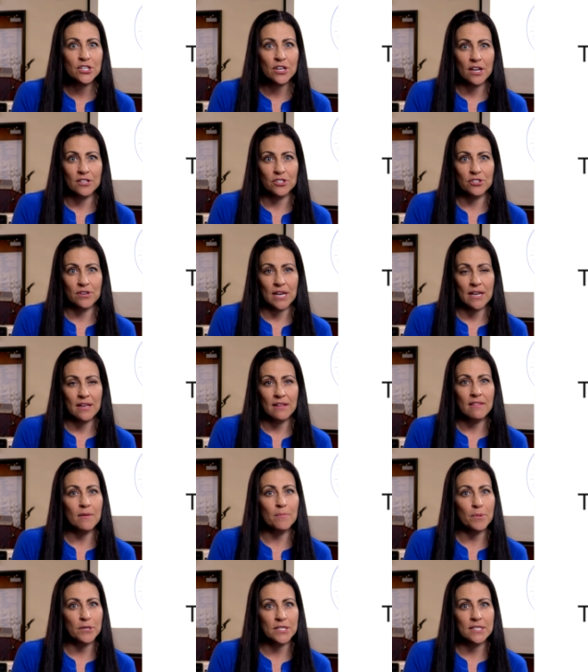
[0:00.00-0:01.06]
country
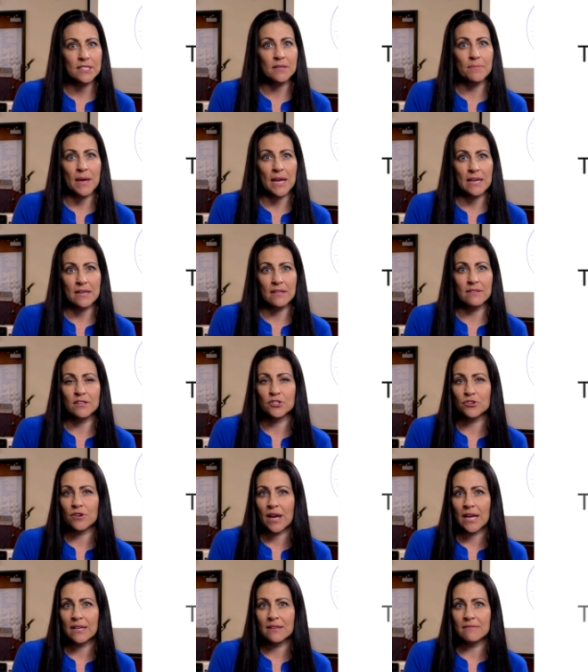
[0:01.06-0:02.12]
that participate in the
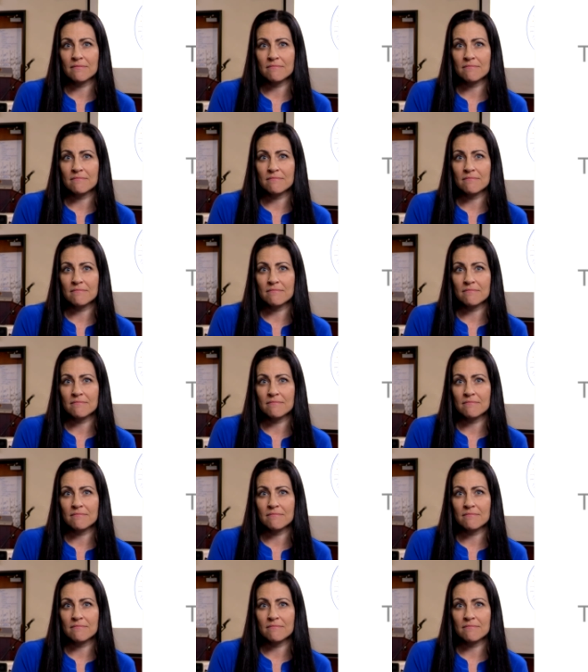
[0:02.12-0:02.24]
trade.